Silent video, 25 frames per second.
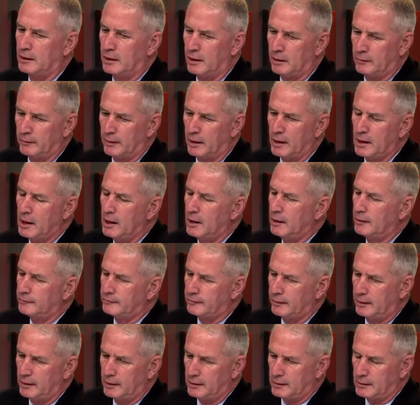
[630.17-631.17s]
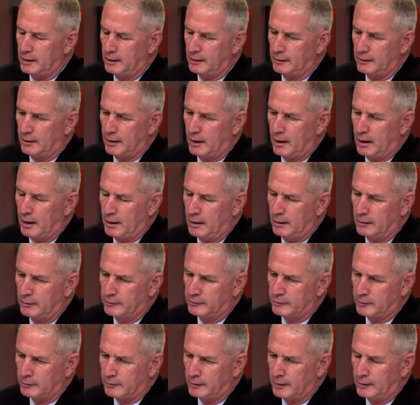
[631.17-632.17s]
you know, the Senate uh,
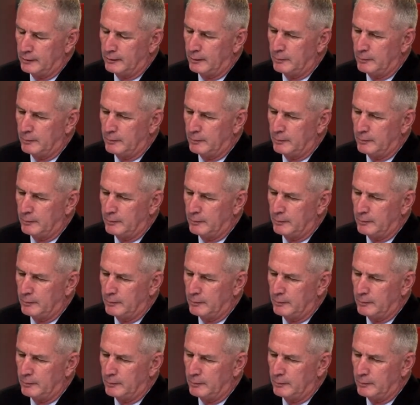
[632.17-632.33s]
is, uh, is,